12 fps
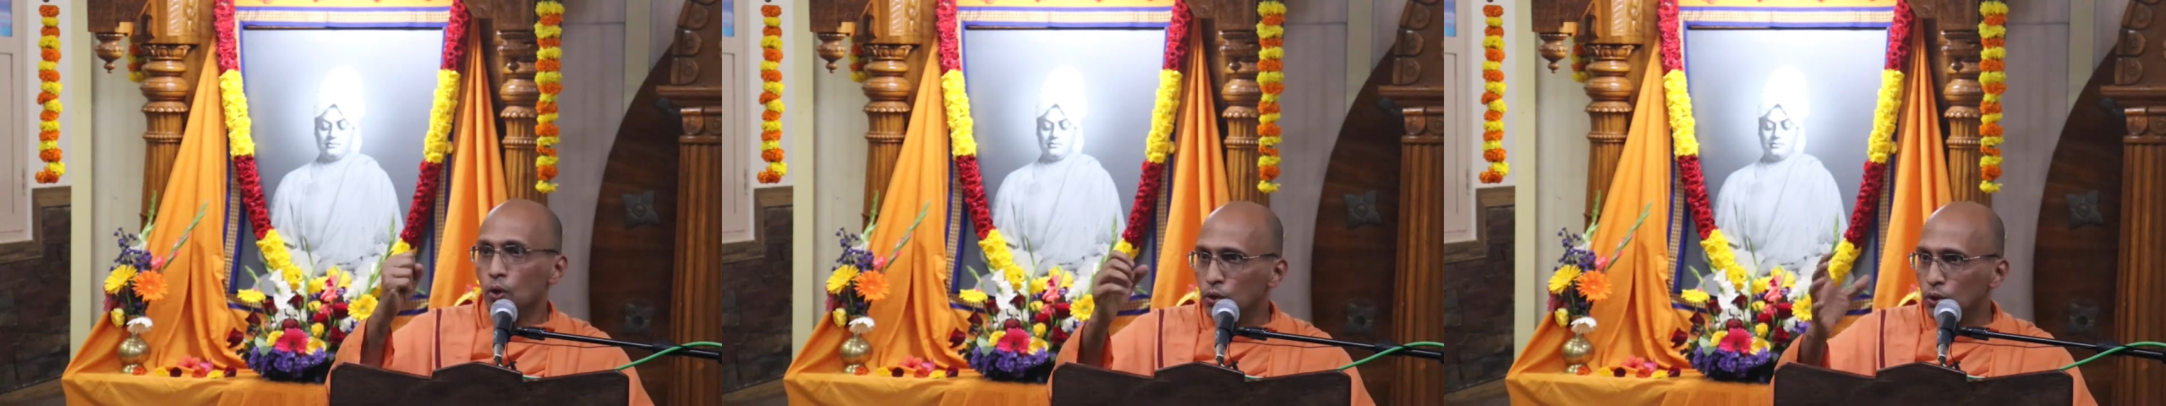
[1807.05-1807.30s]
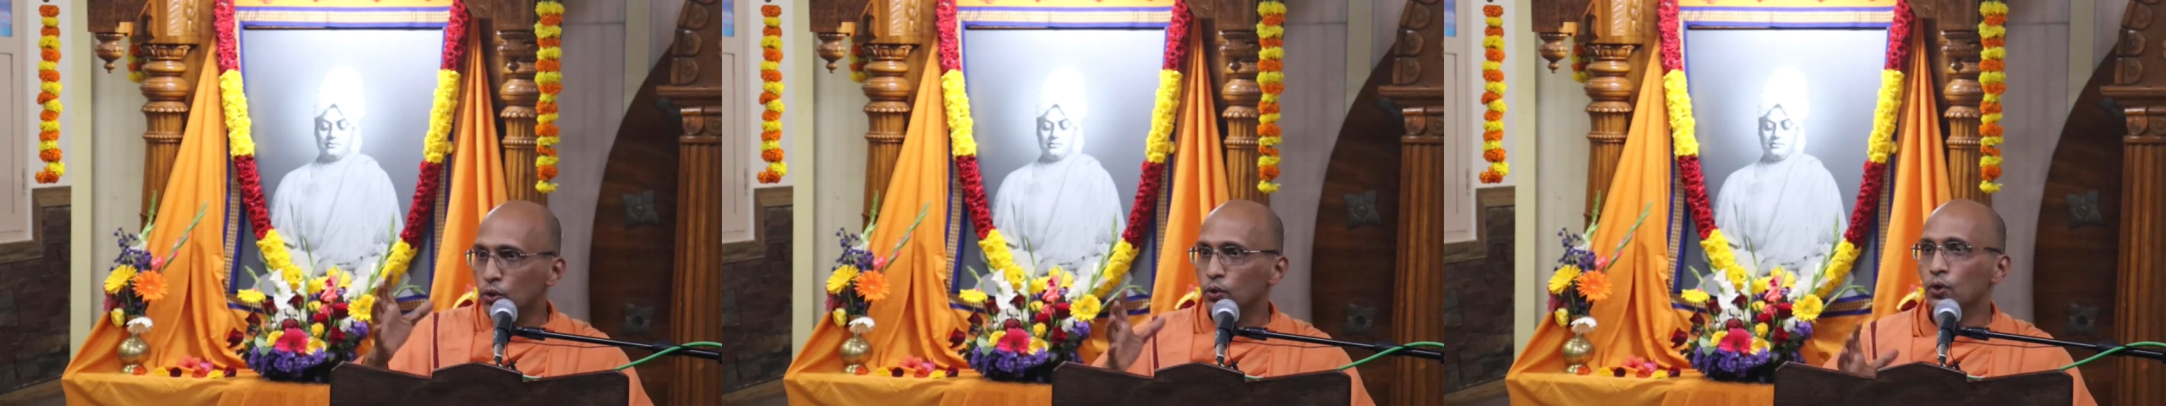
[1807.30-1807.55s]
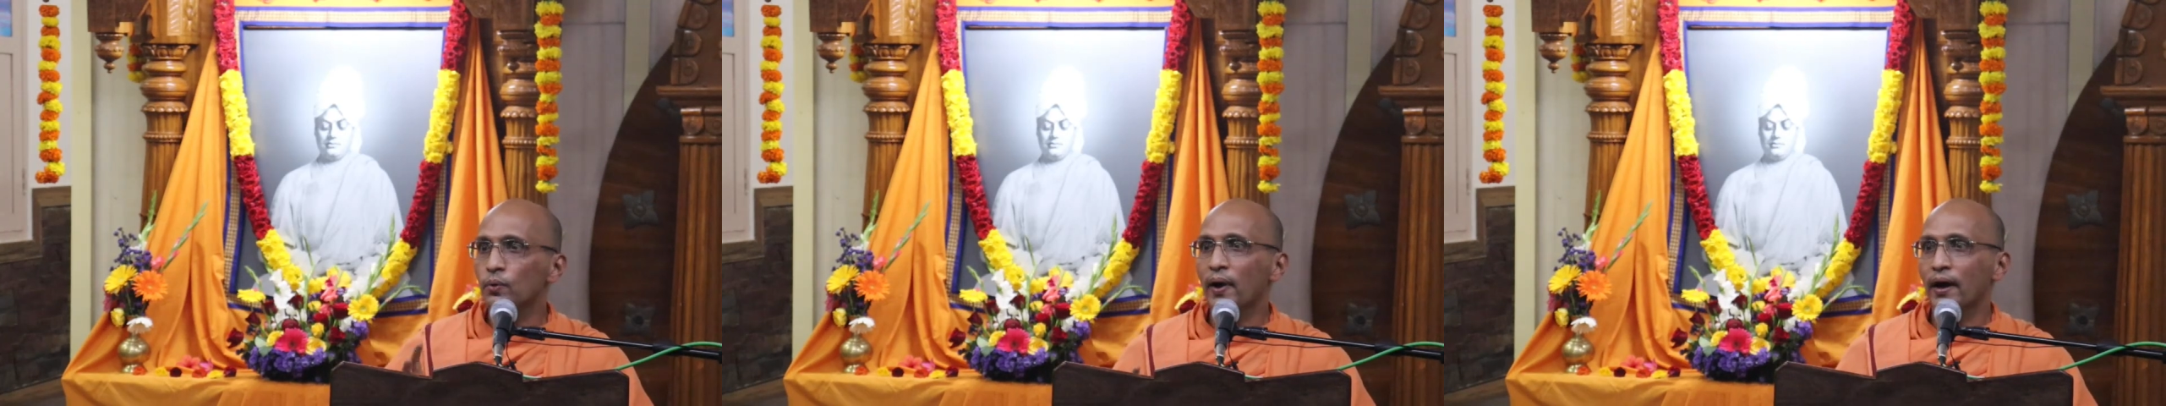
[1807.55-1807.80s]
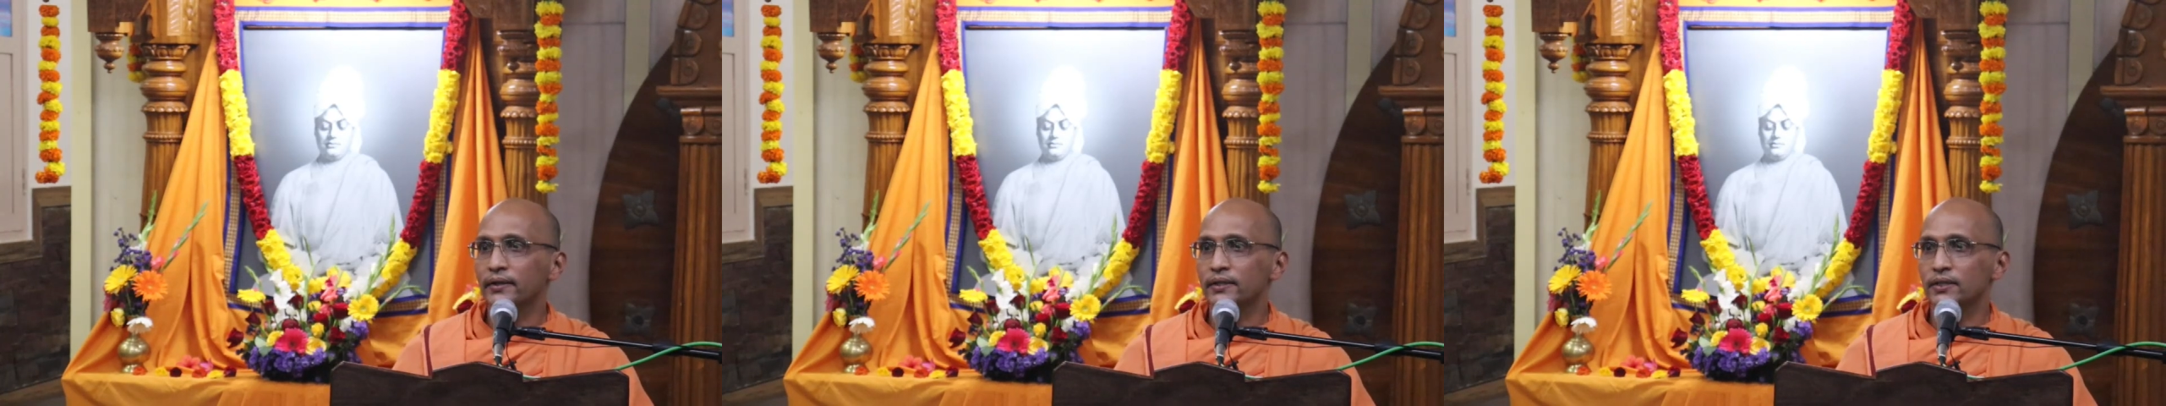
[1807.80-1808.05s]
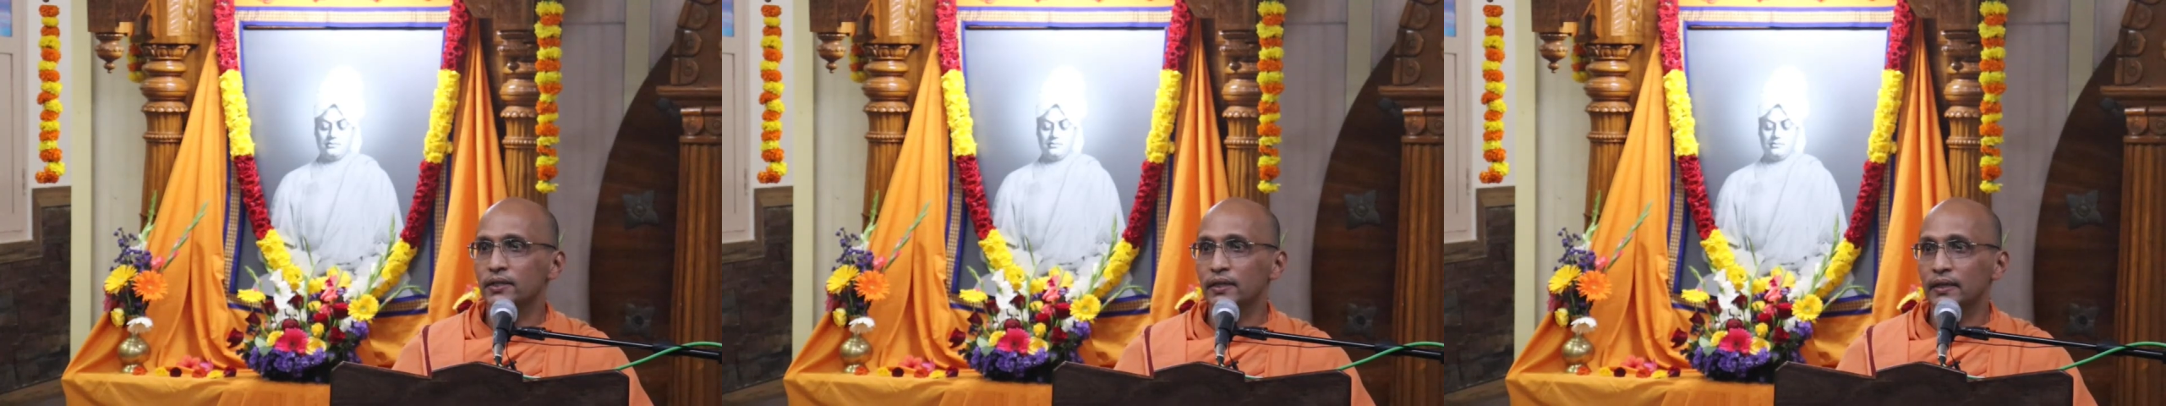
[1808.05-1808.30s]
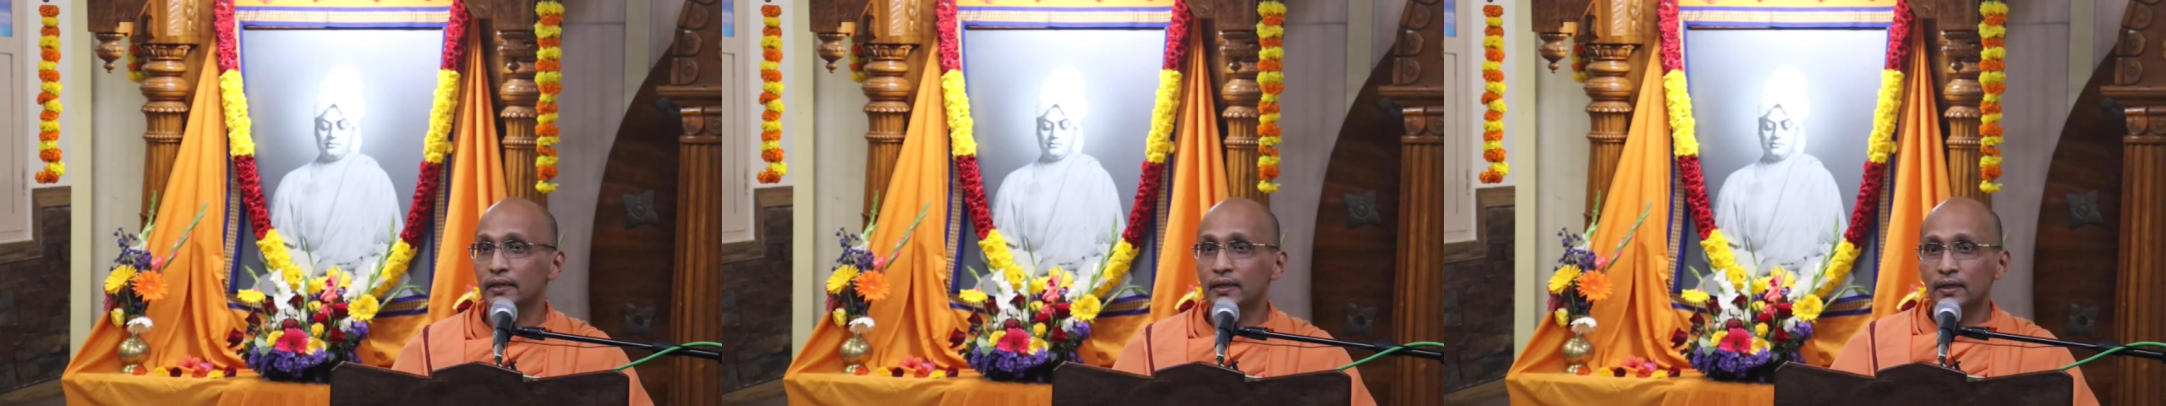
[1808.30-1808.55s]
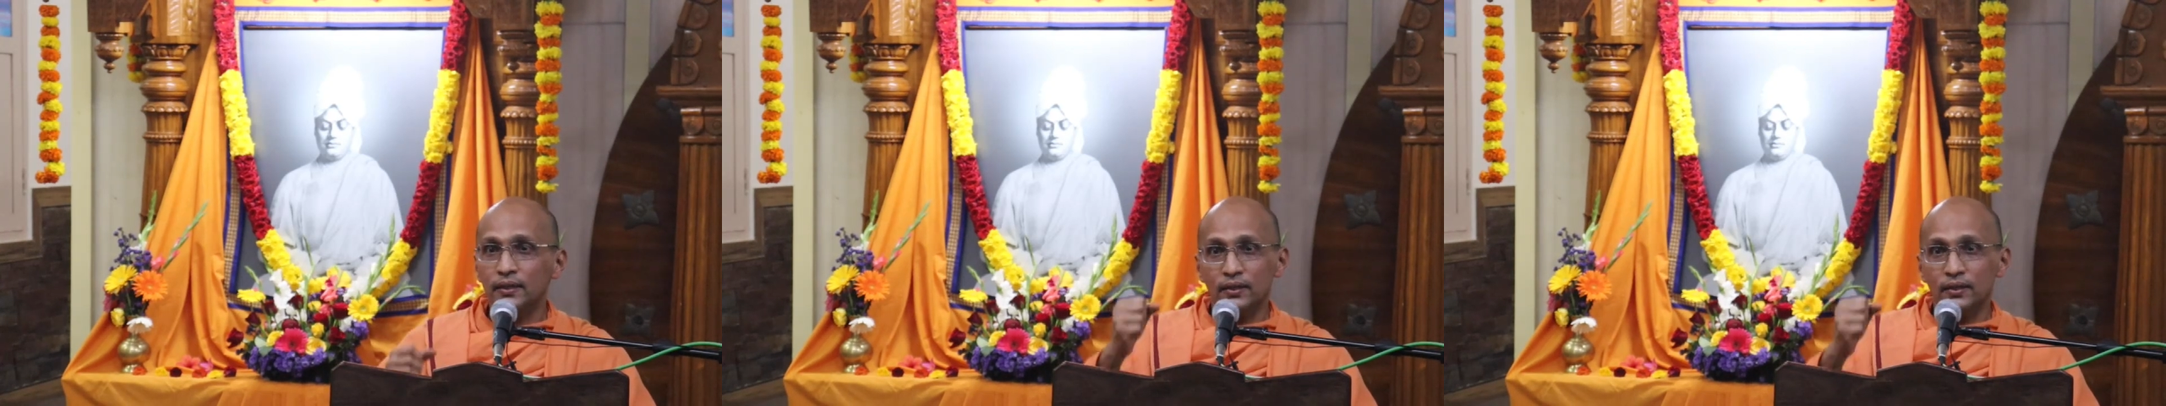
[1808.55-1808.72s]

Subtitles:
good to humanity,